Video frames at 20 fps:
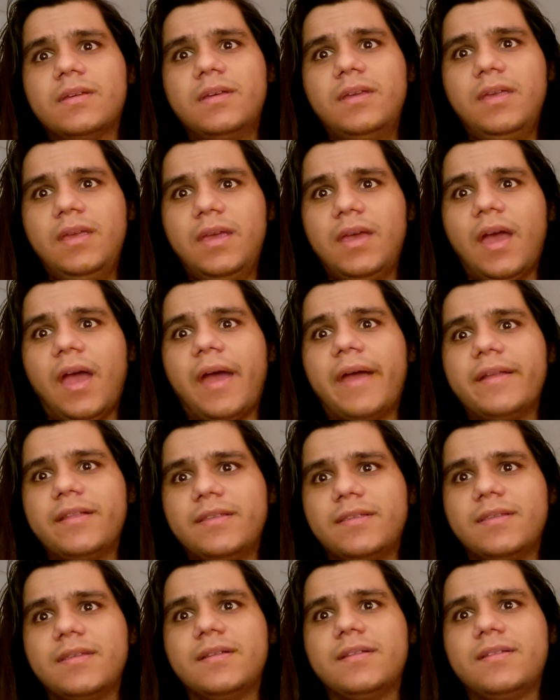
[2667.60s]
Yeah, it's
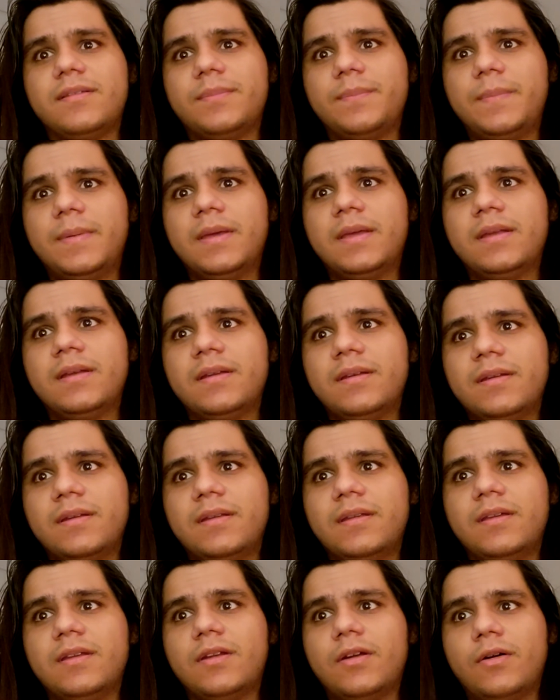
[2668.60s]
it's been,
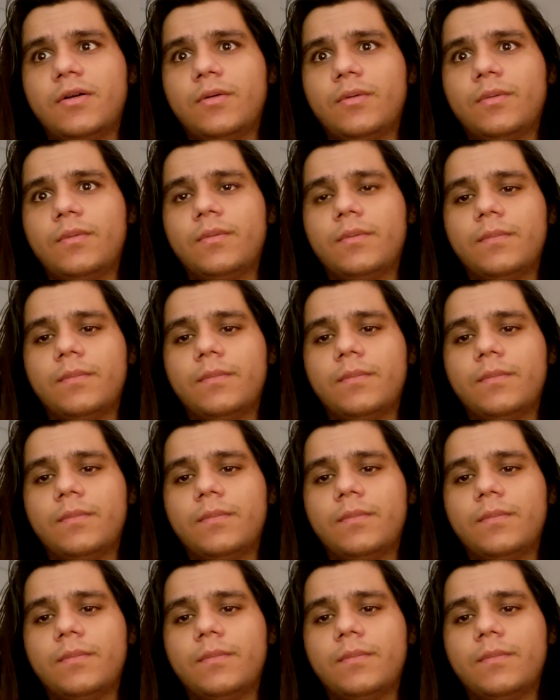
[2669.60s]
you know,